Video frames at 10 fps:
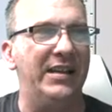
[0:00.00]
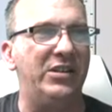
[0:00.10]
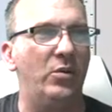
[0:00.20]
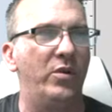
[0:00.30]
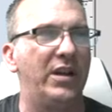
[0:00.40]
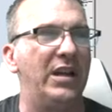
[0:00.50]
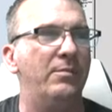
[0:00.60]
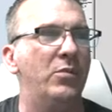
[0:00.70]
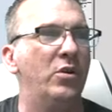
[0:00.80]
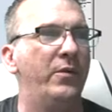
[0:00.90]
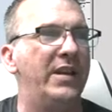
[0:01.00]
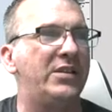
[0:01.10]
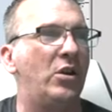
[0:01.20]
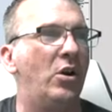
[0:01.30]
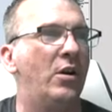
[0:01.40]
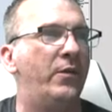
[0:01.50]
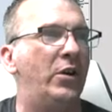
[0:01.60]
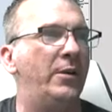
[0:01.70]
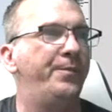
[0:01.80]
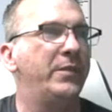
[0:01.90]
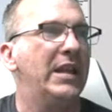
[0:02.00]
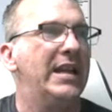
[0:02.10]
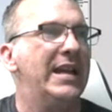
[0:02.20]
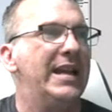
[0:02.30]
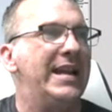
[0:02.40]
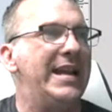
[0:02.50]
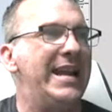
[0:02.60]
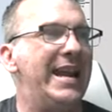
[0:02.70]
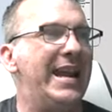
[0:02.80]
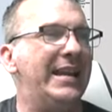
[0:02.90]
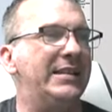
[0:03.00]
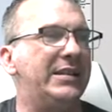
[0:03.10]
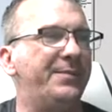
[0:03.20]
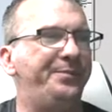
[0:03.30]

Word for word: So we're gonna move this over, and